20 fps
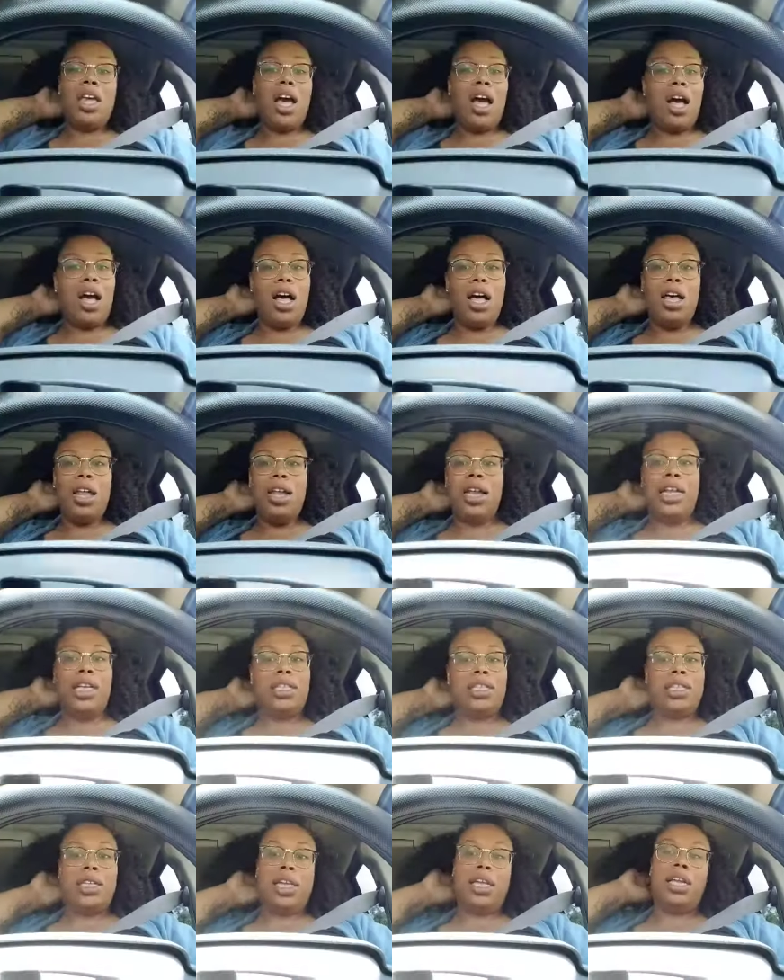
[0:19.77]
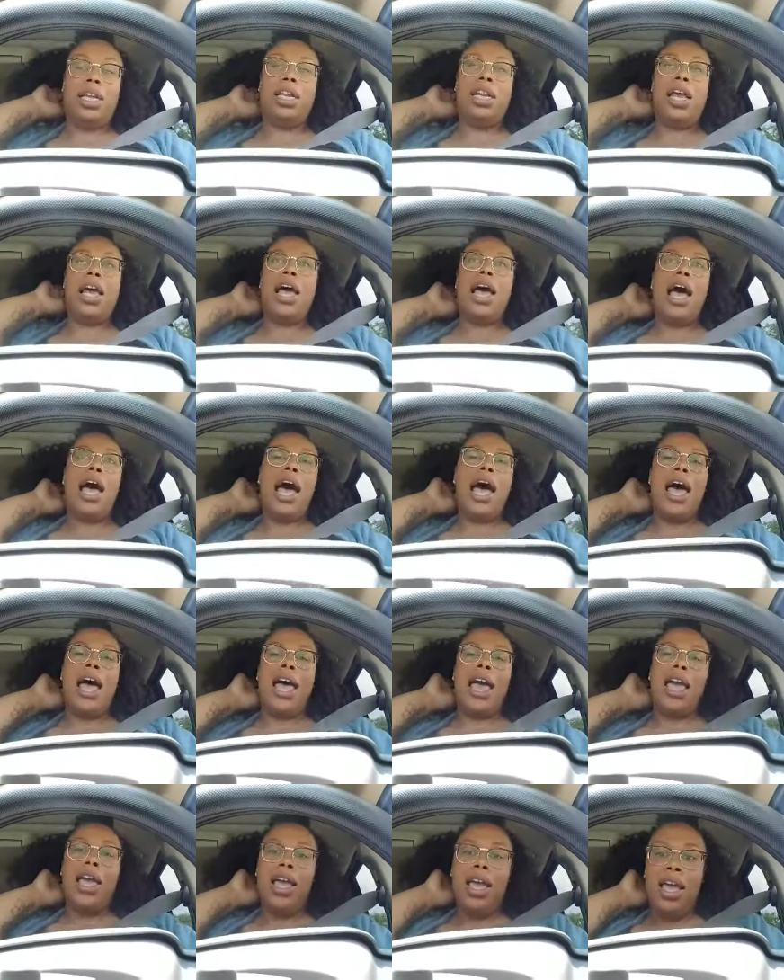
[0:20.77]
Y'all, listen.
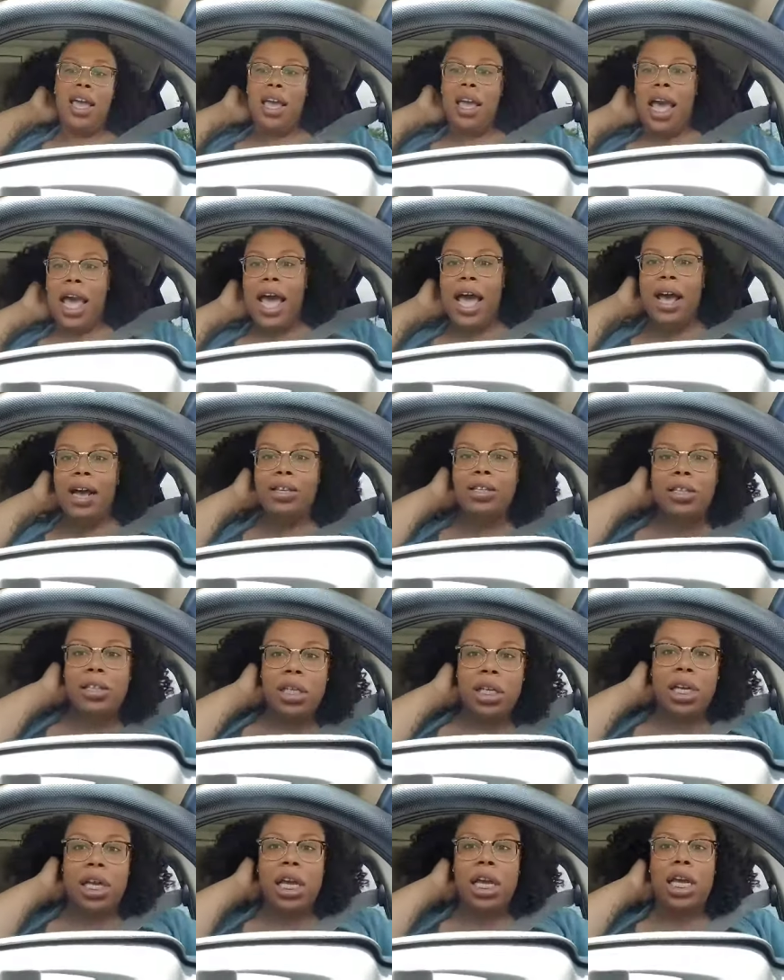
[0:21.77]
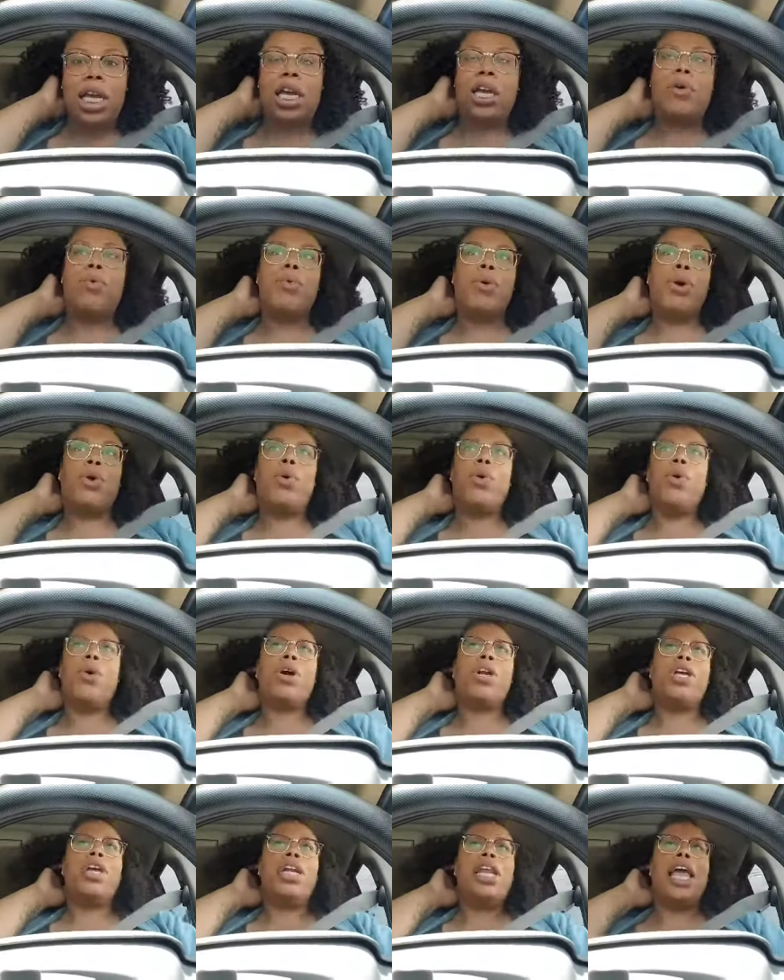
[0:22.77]
I actually
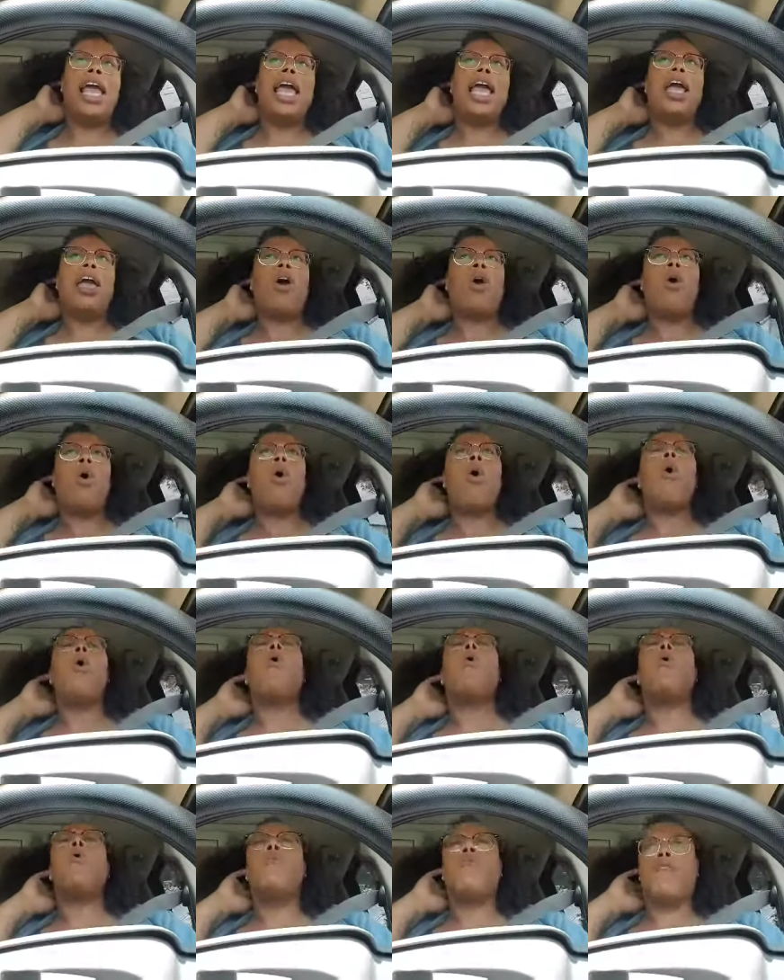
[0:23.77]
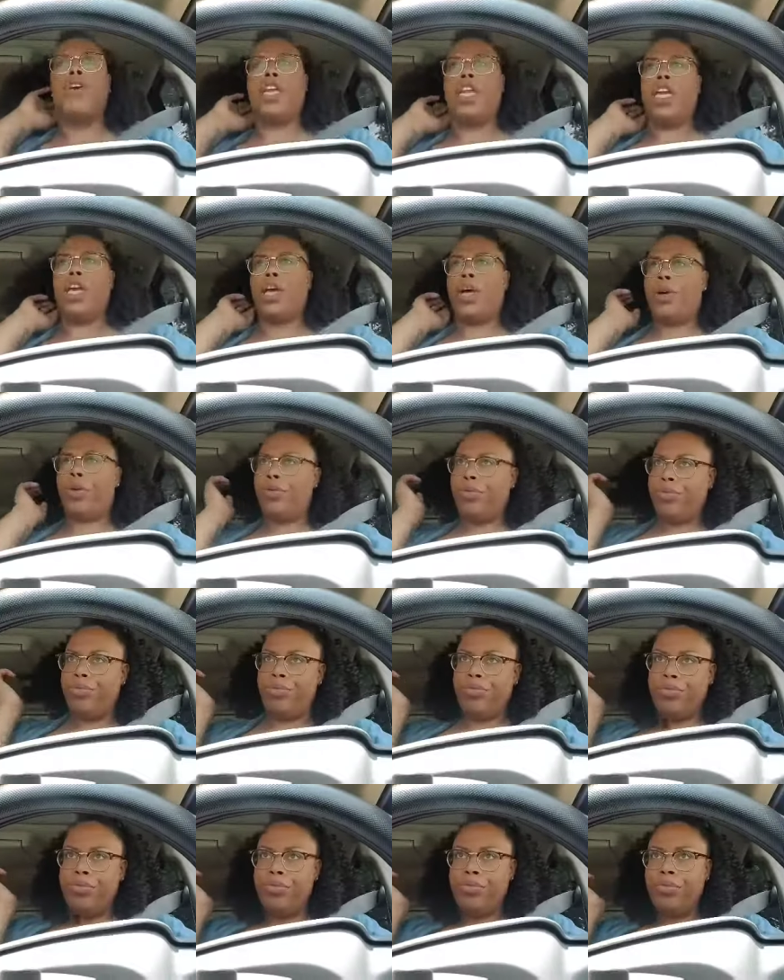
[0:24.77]
recorded a whole video.
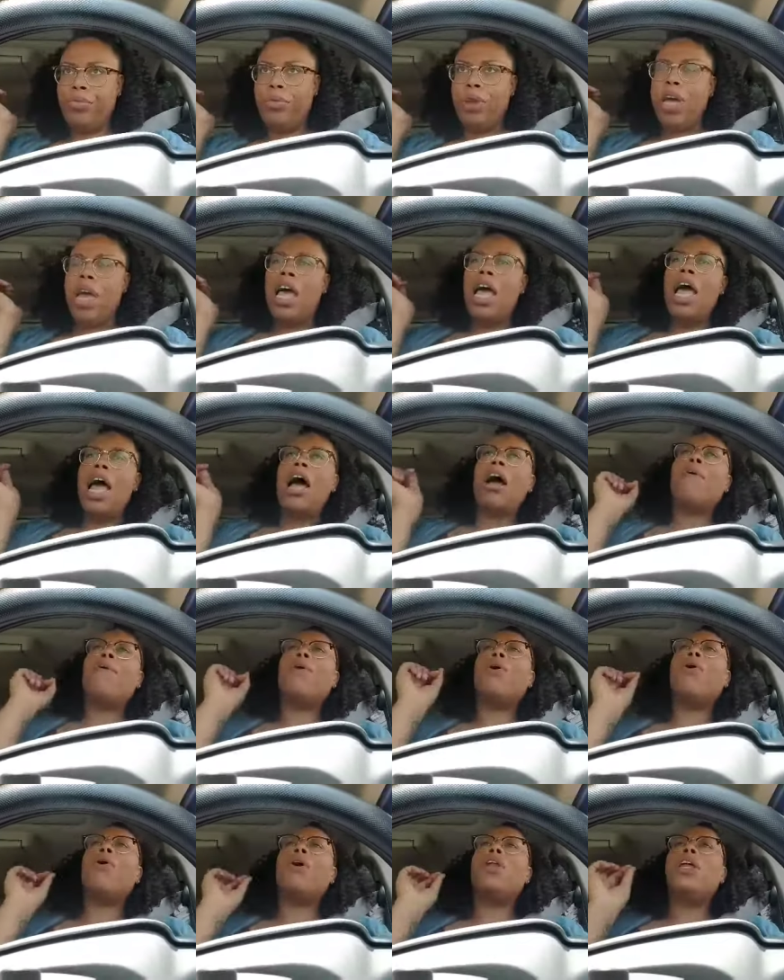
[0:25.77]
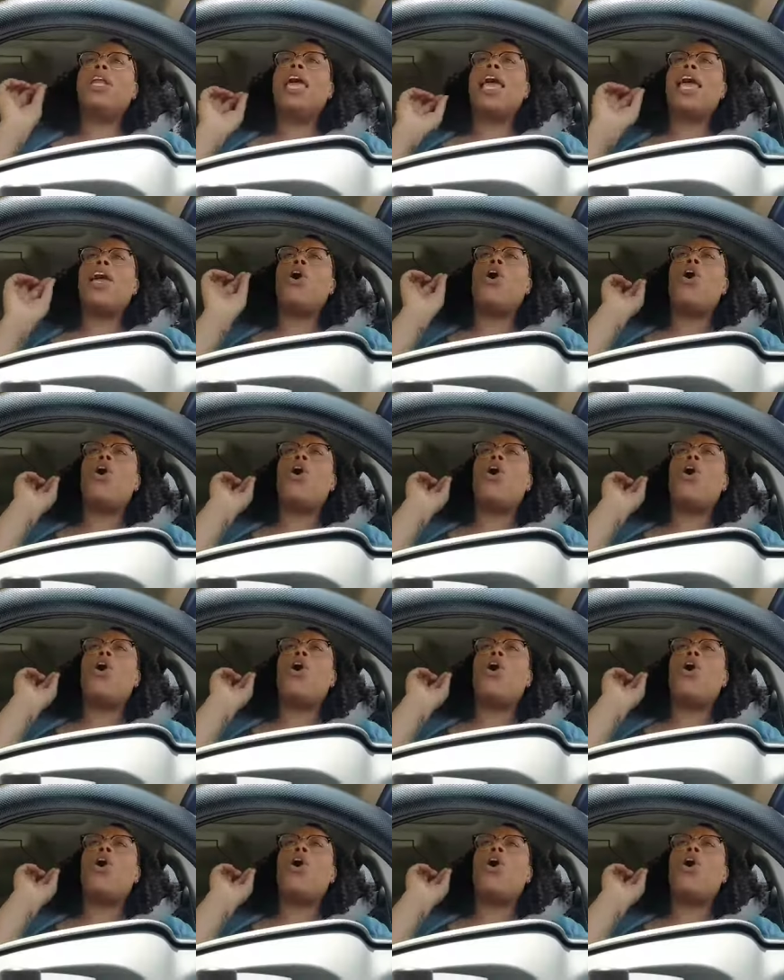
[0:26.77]
I recorded a